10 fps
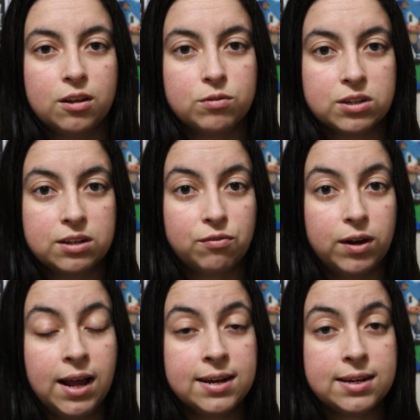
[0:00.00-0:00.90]
saw there was a
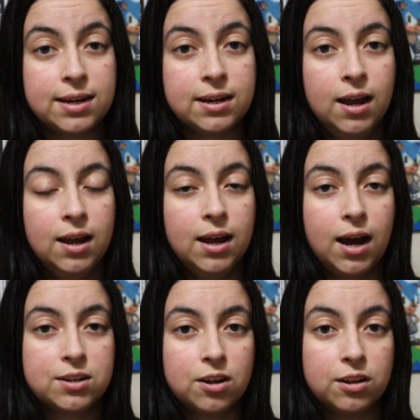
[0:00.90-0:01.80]
different ending.
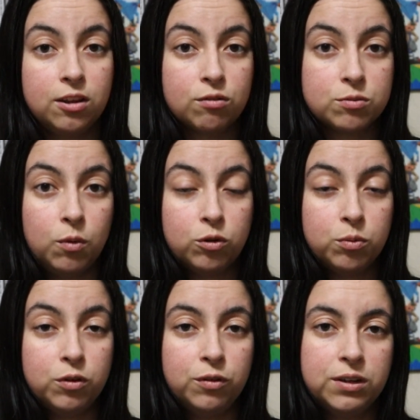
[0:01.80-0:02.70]
I saw that there was
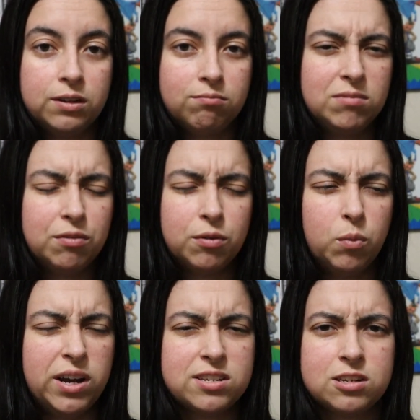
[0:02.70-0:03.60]
multiple
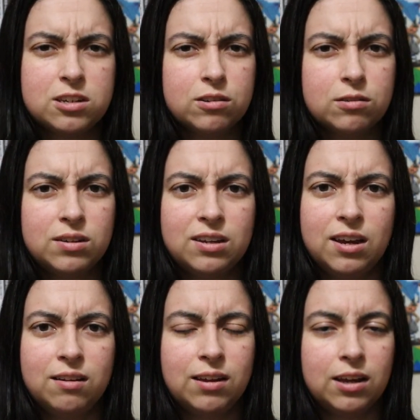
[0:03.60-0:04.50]
different ways to
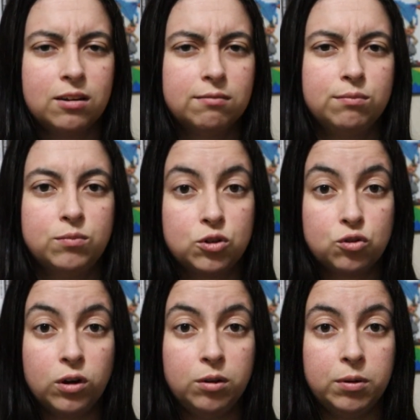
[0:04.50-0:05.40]
get like
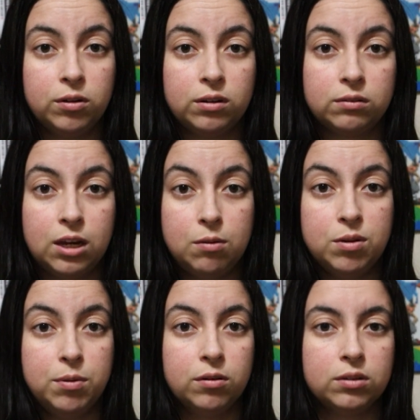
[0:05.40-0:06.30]
destroy the building,
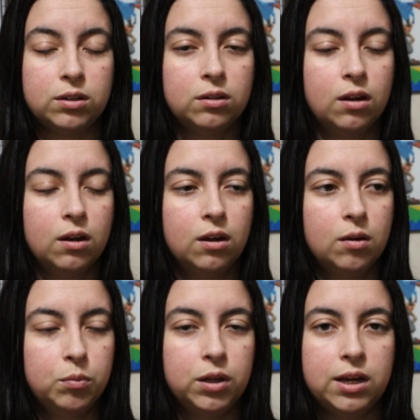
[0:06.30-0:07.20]
keep the building,
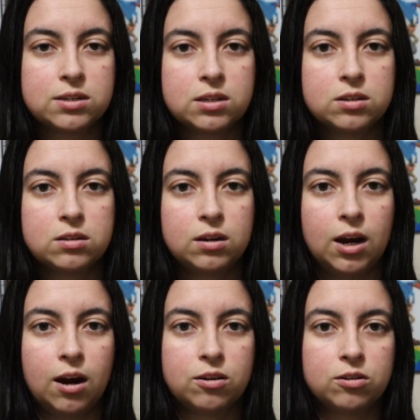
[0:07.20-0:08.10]
play as this
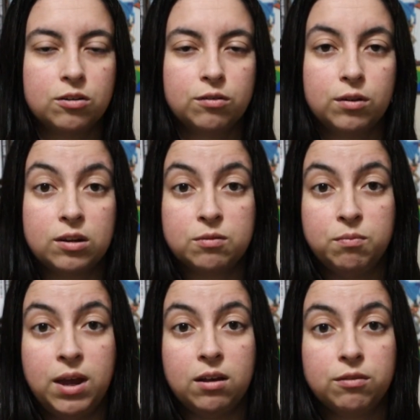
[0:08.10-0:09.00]
character as
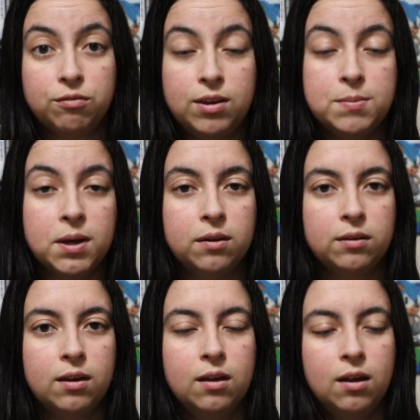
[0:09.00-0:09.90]
male,
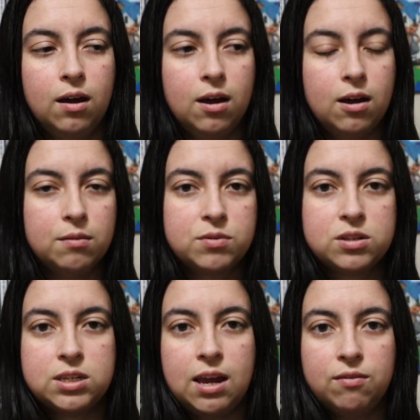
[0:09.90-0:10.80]
female, um,
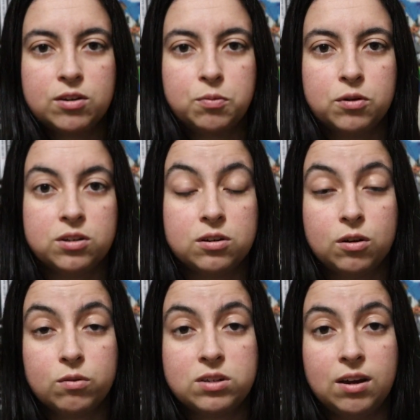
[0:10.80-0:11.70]
save this person,
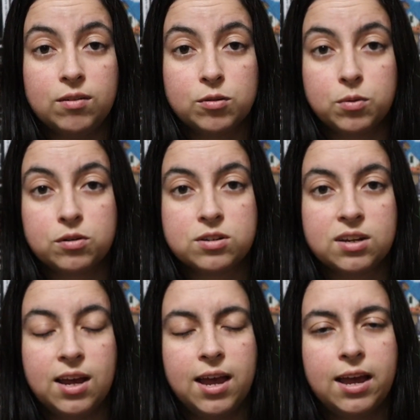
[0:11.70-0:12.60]
don't save this
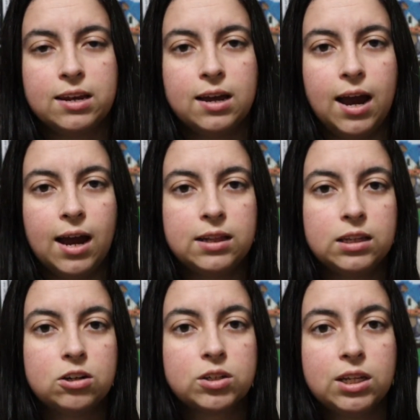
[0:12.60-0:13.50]
person. And I
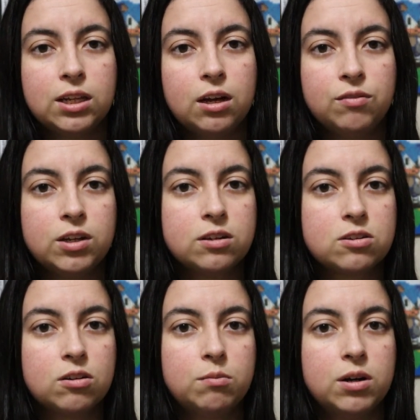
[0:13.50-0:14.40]
literally loved it
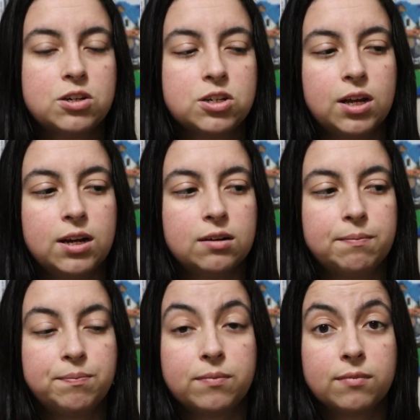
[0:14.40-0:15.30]
so much that